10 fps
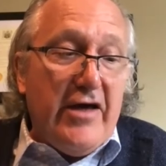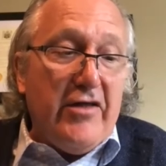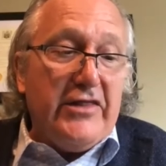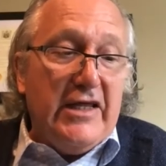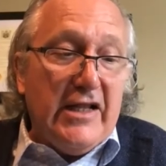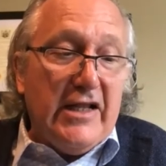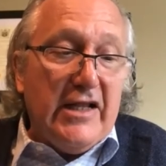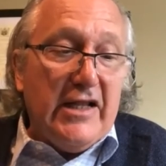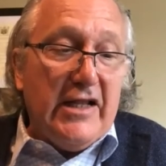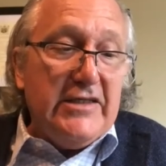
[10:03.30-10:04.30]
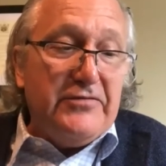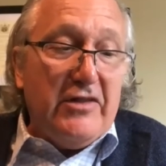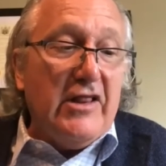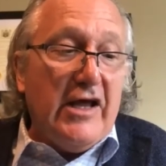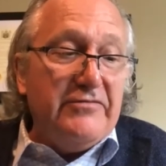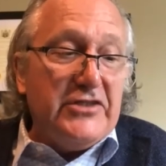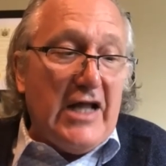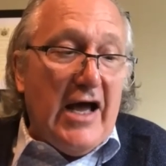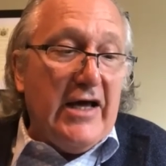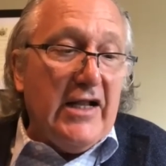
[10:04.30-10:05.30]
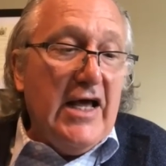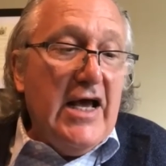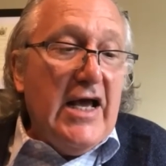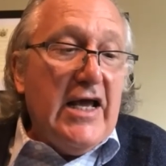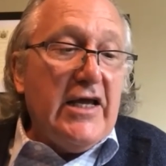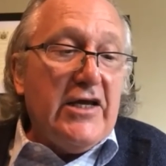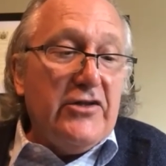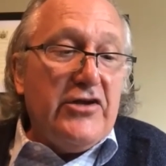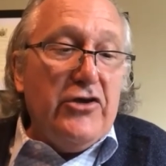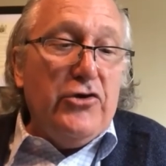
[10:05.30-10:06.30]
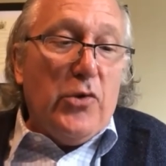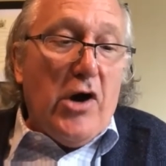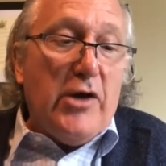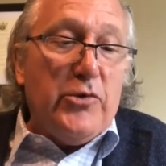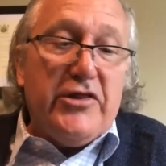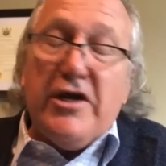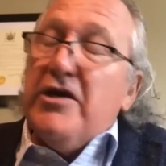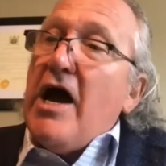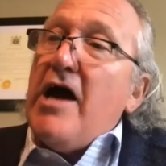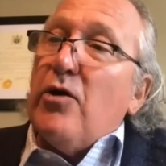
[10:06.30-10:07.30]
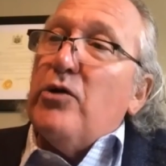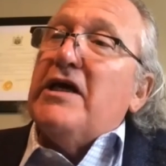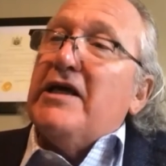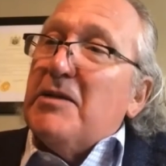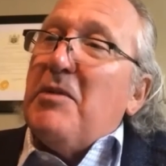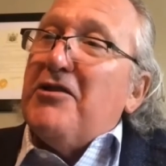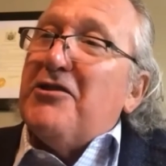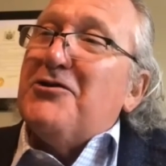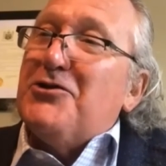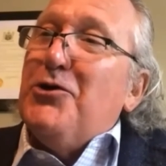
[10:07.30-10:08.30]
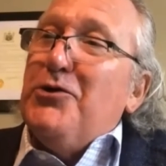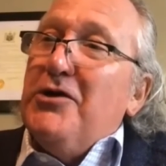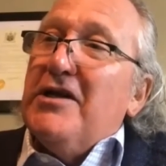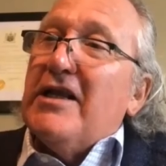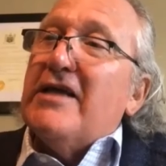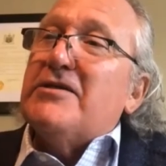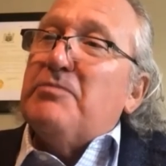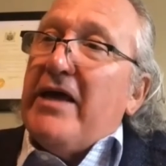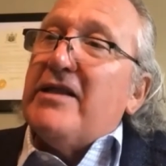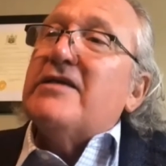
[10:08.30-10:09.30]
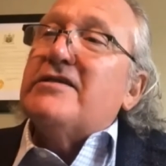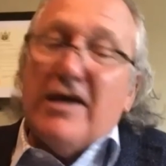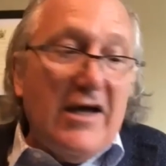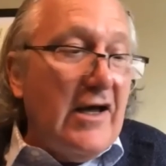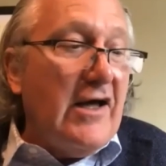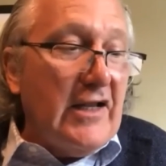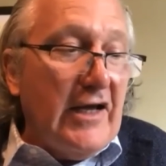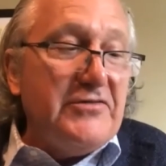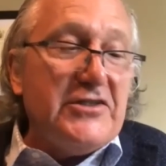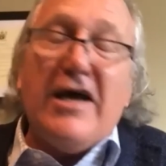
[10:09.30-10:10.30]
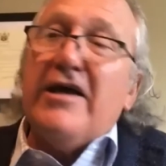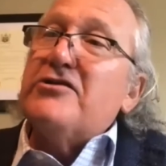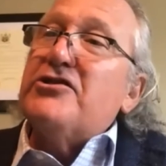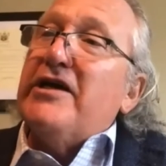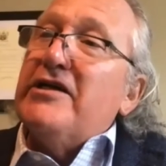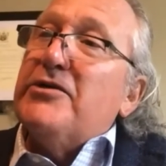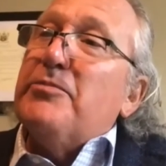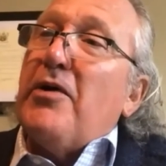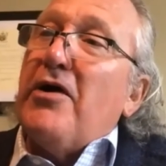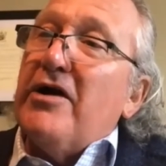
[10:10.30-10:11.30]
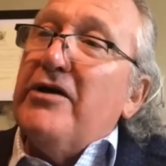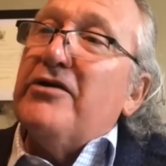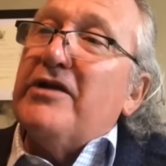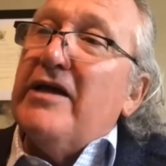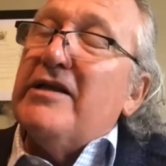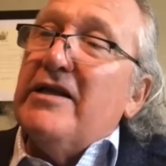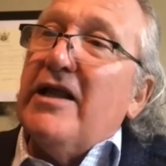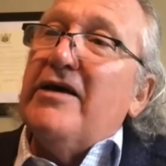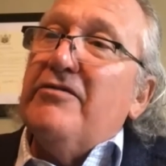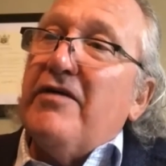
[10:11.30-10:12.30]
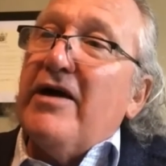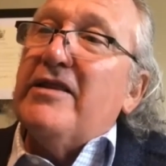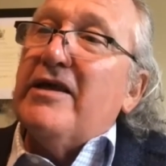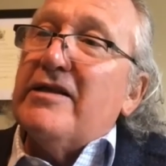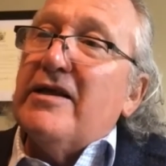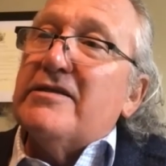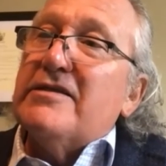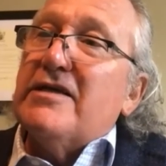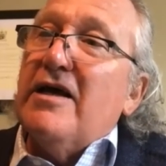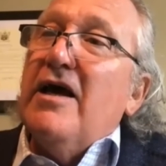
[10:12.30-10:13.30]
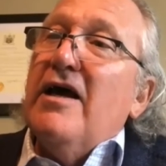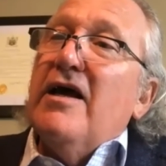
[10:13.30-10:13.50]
healthy life, lifestyle and continue on with it, not only in the month of June. Let's make this a, a lifestyle change and part of your daily life. I think that's uh,